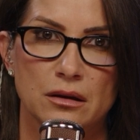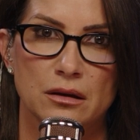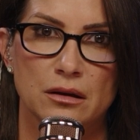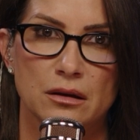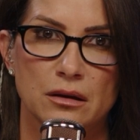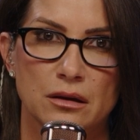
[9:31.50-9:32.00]

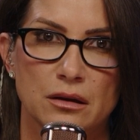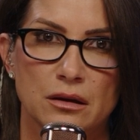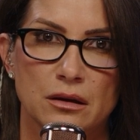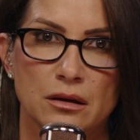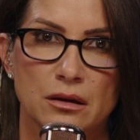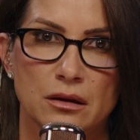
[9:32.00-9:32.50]

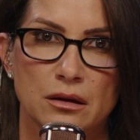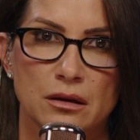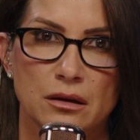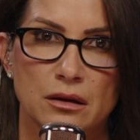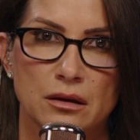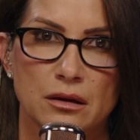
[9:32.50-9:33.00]

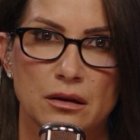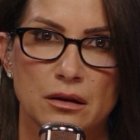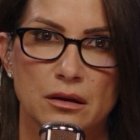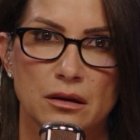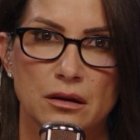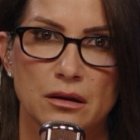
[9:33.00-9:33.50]

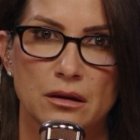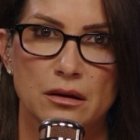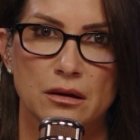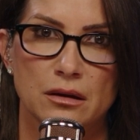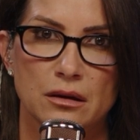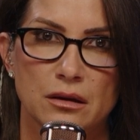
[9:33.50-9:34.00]

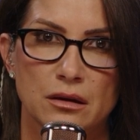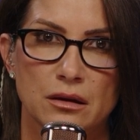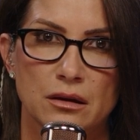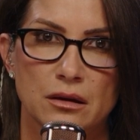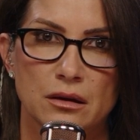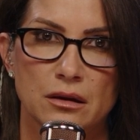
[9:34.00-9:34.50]

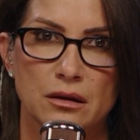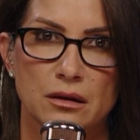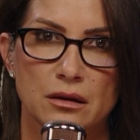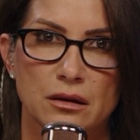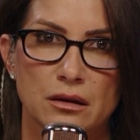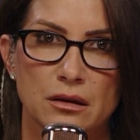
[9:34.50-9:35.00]

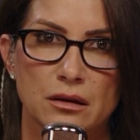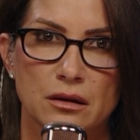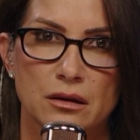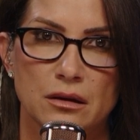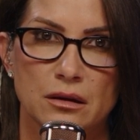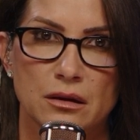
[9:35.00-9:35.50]

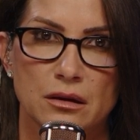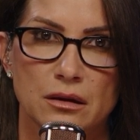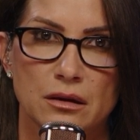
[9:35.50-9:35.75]
(silent)